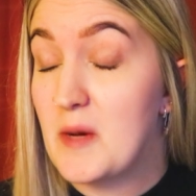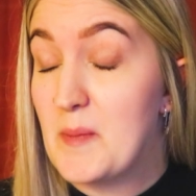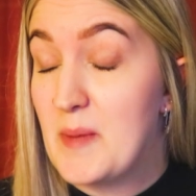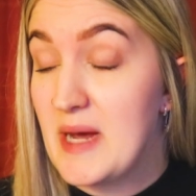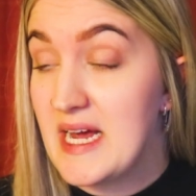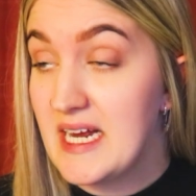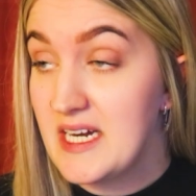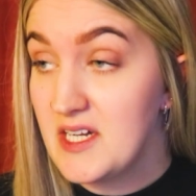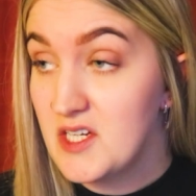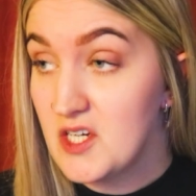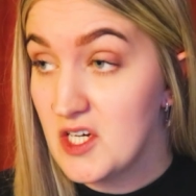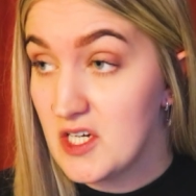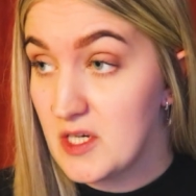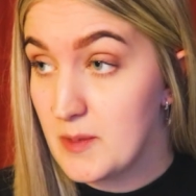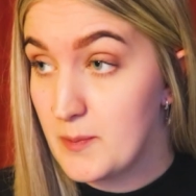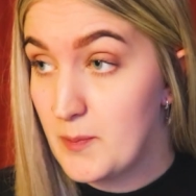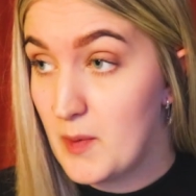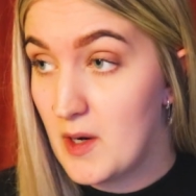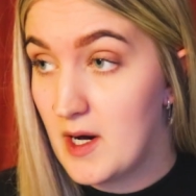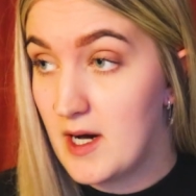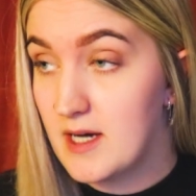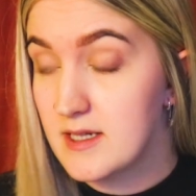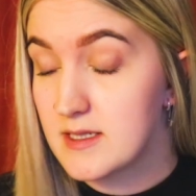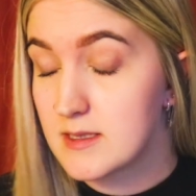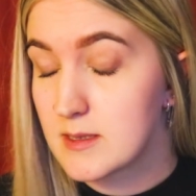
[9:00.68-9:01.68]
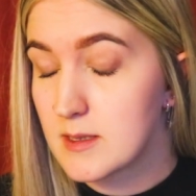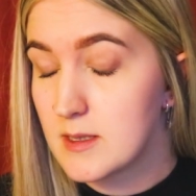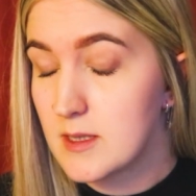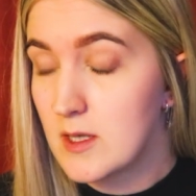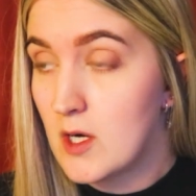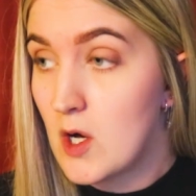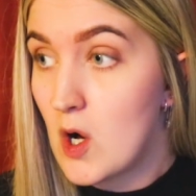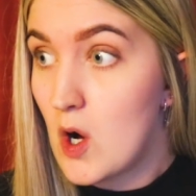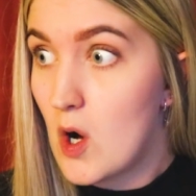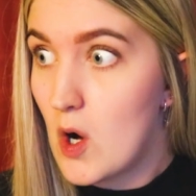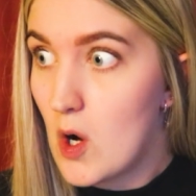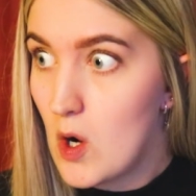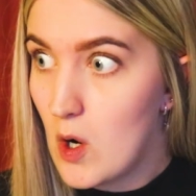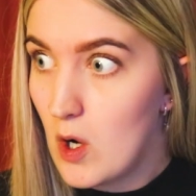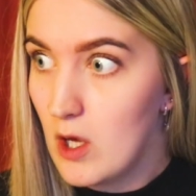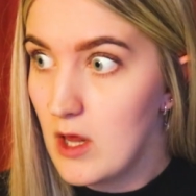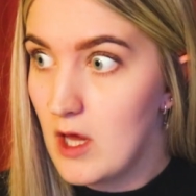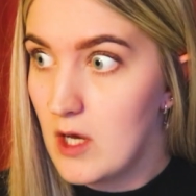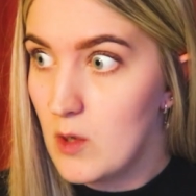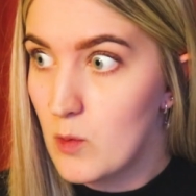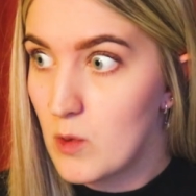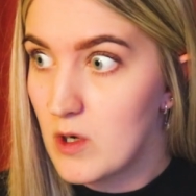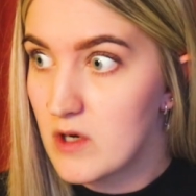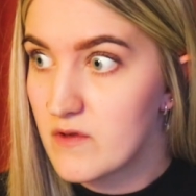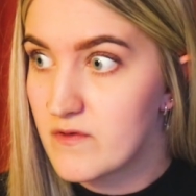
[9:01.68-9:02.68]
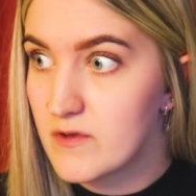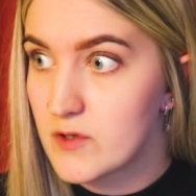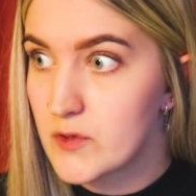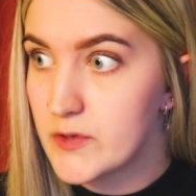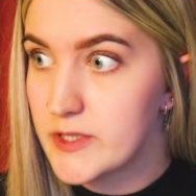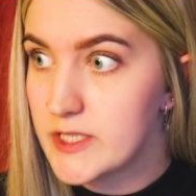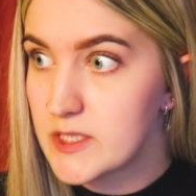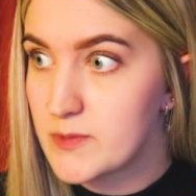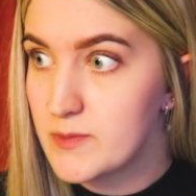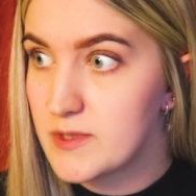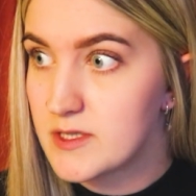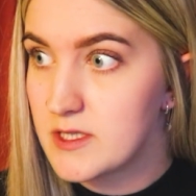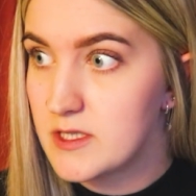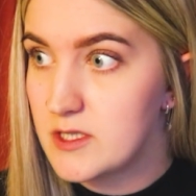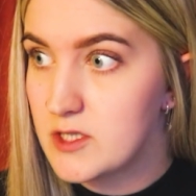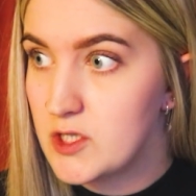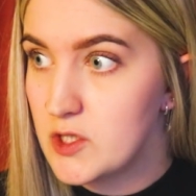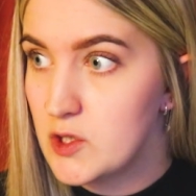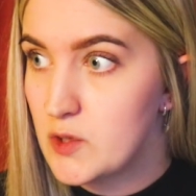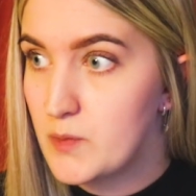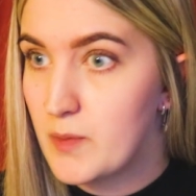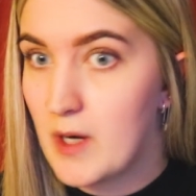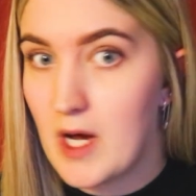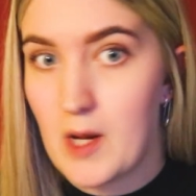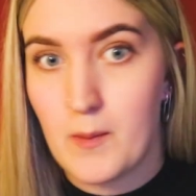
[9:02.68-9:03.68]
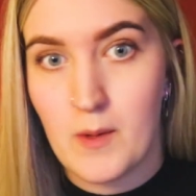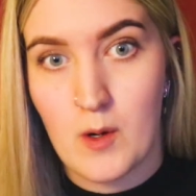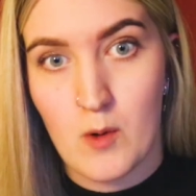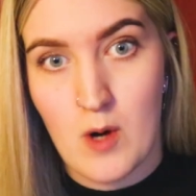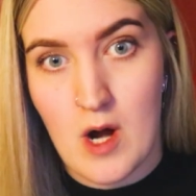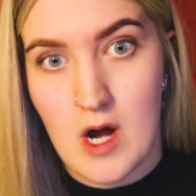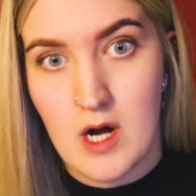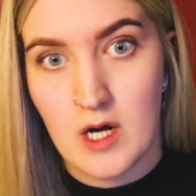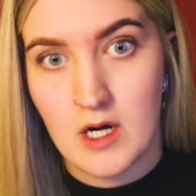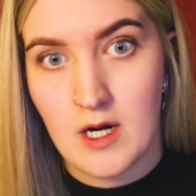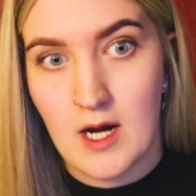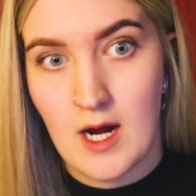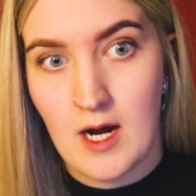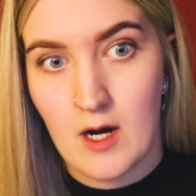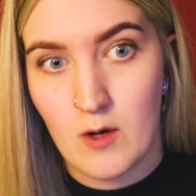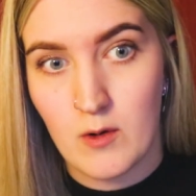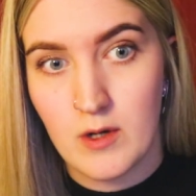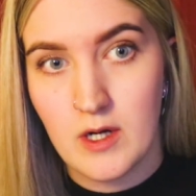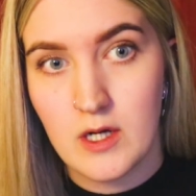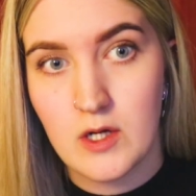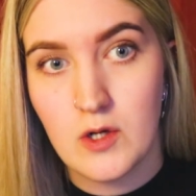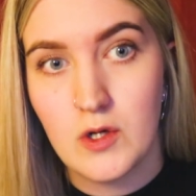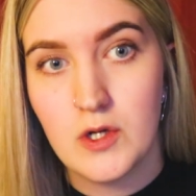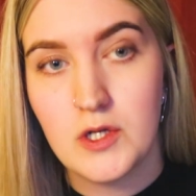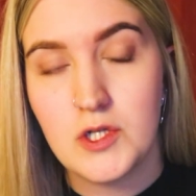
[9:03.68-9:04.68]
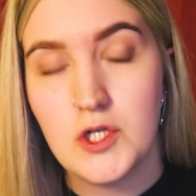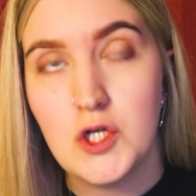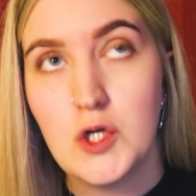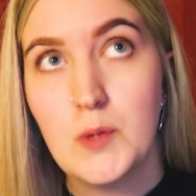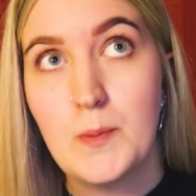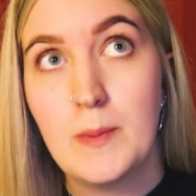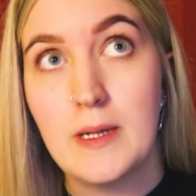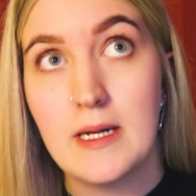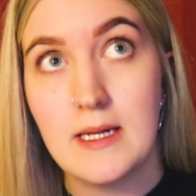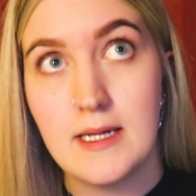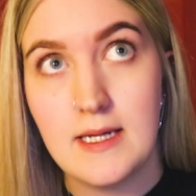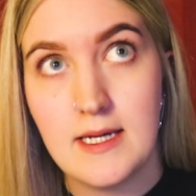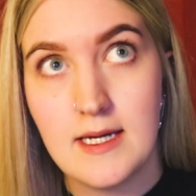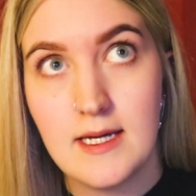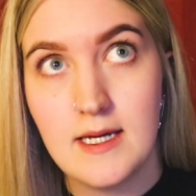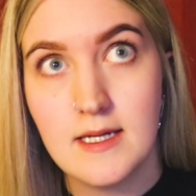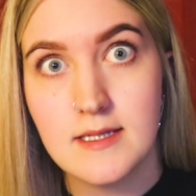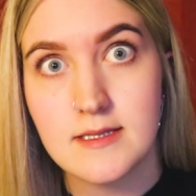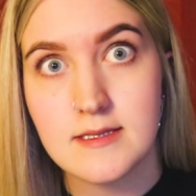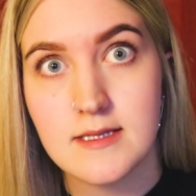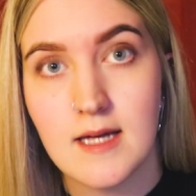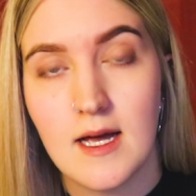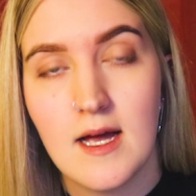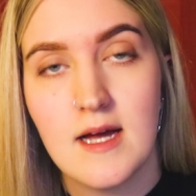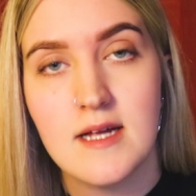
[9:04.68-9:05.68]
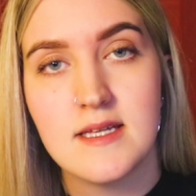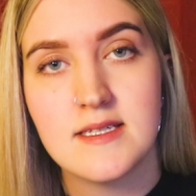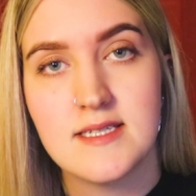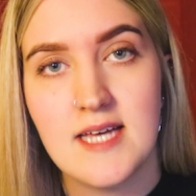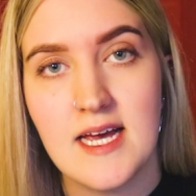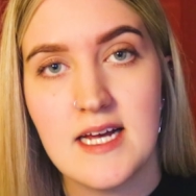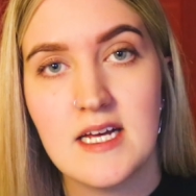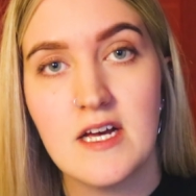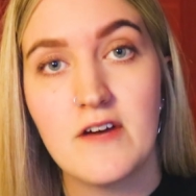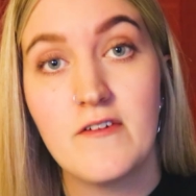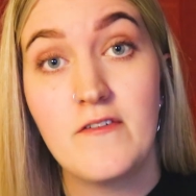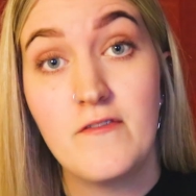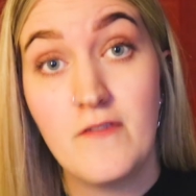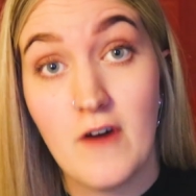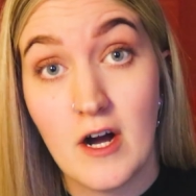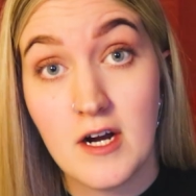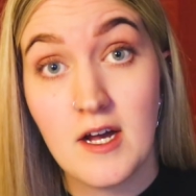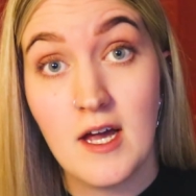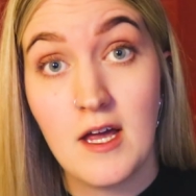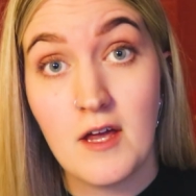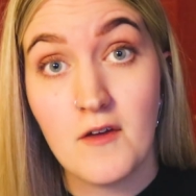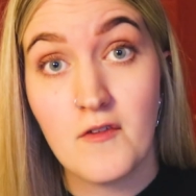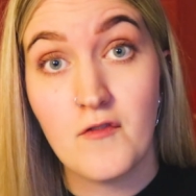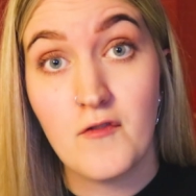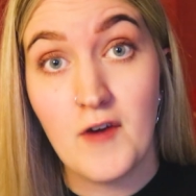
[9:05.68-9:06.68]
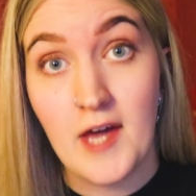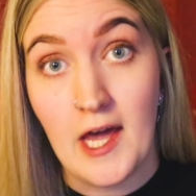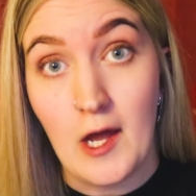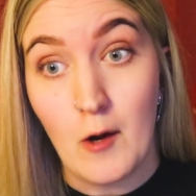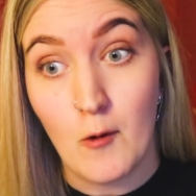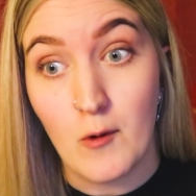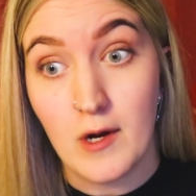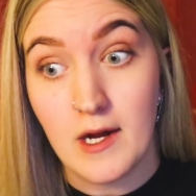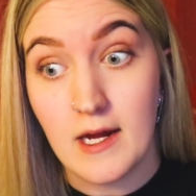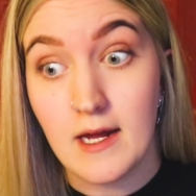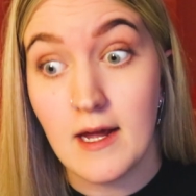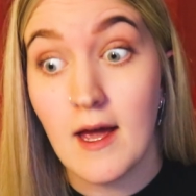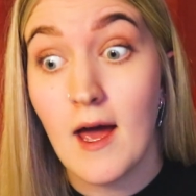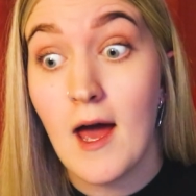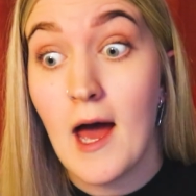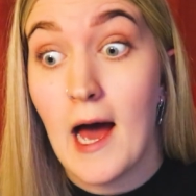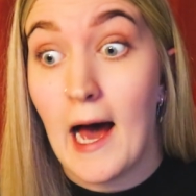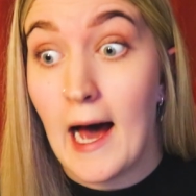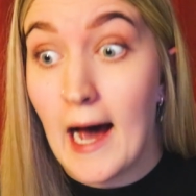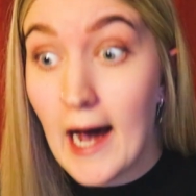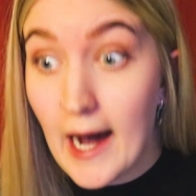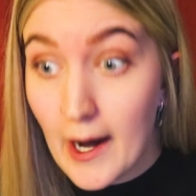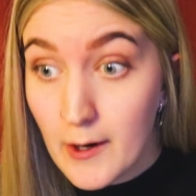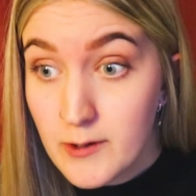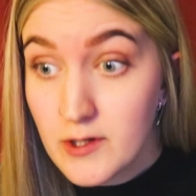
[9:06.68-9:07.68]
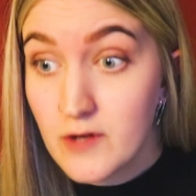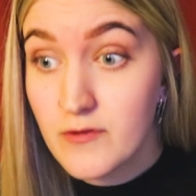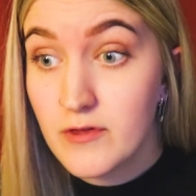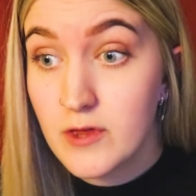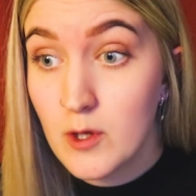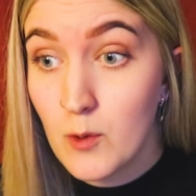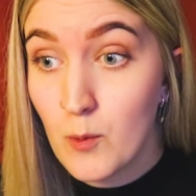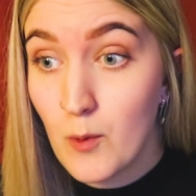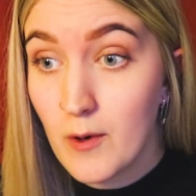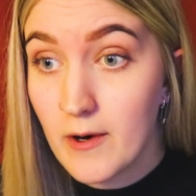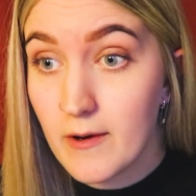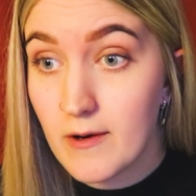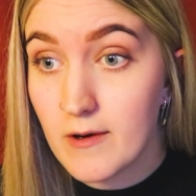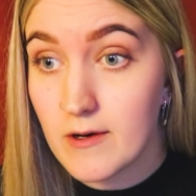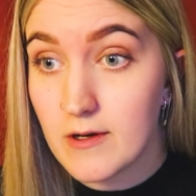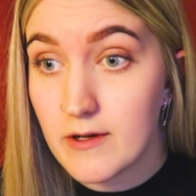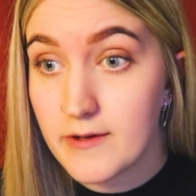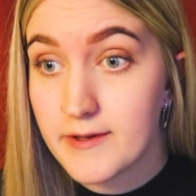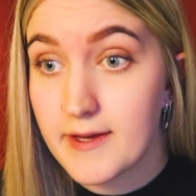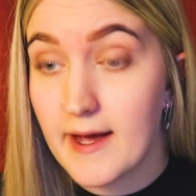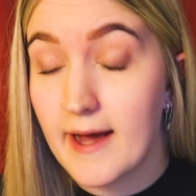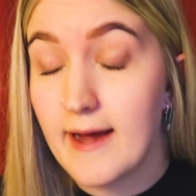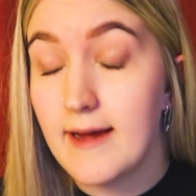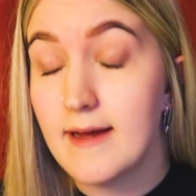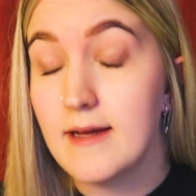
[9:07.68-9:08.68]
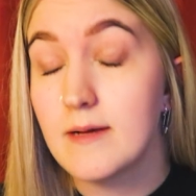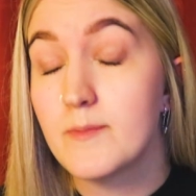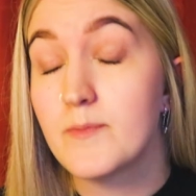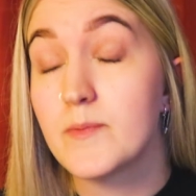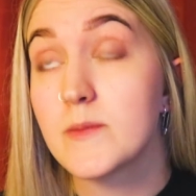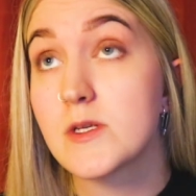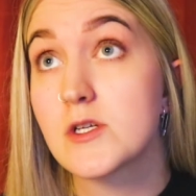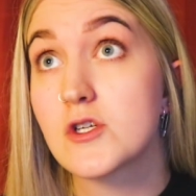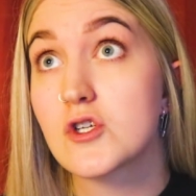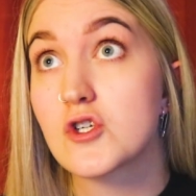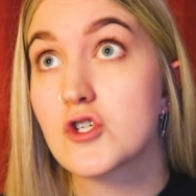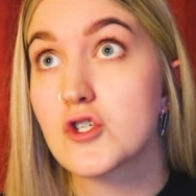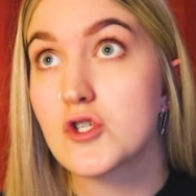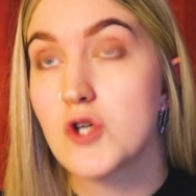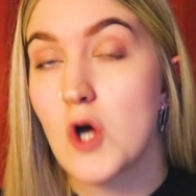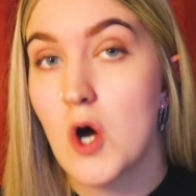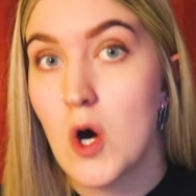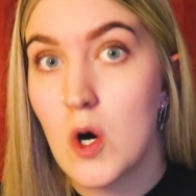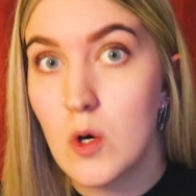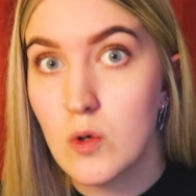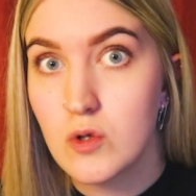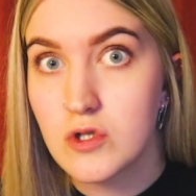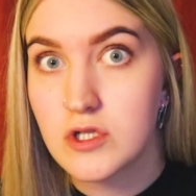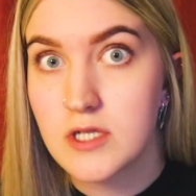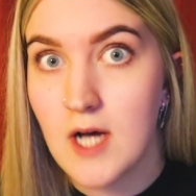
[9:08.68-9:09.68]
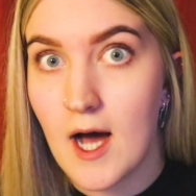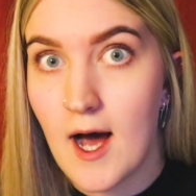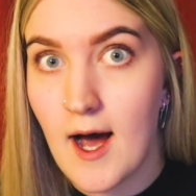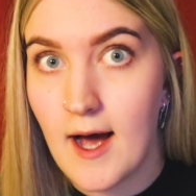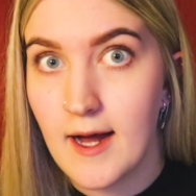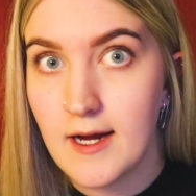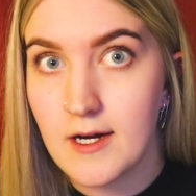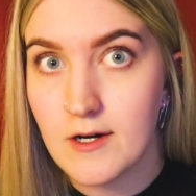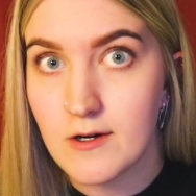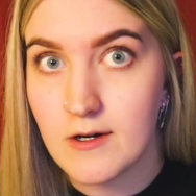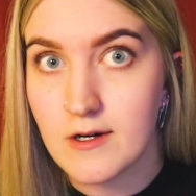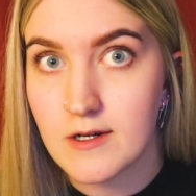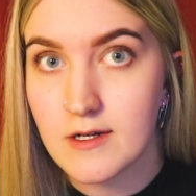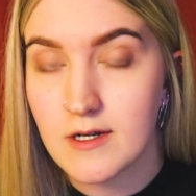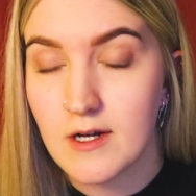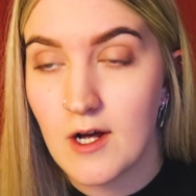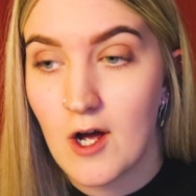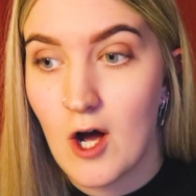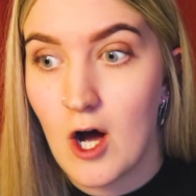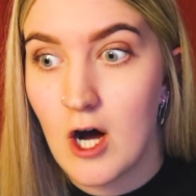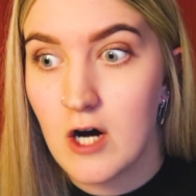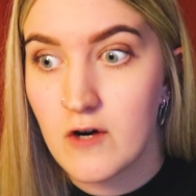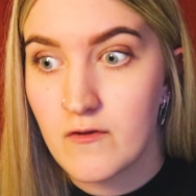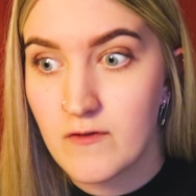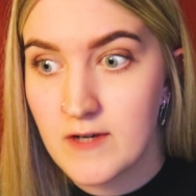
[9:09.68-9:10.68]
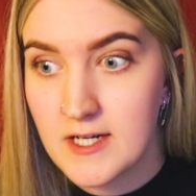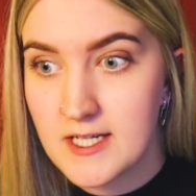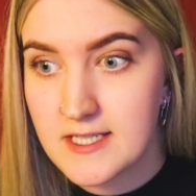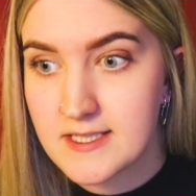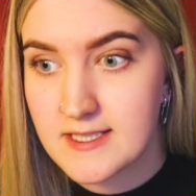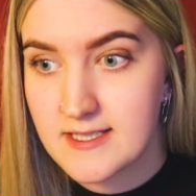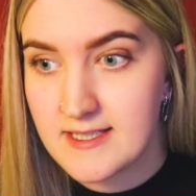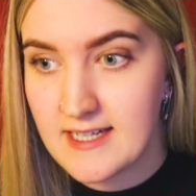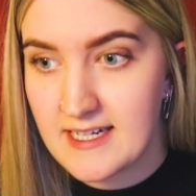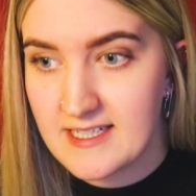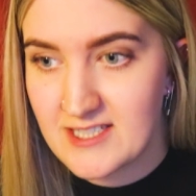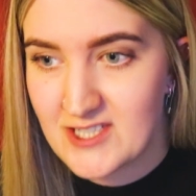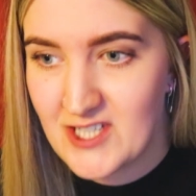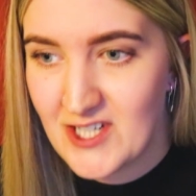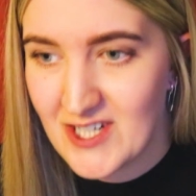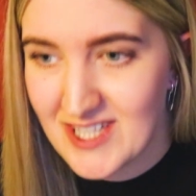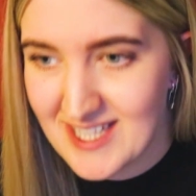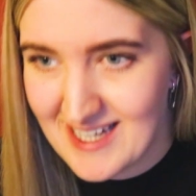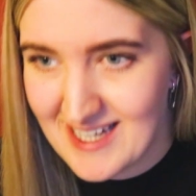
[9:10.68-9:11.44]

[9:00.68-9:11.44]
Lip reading: opinion, but All I Want for Christmas Is You by Mariah Carey. Could you please take a fucking ferry out of the world? I am so tired of listening to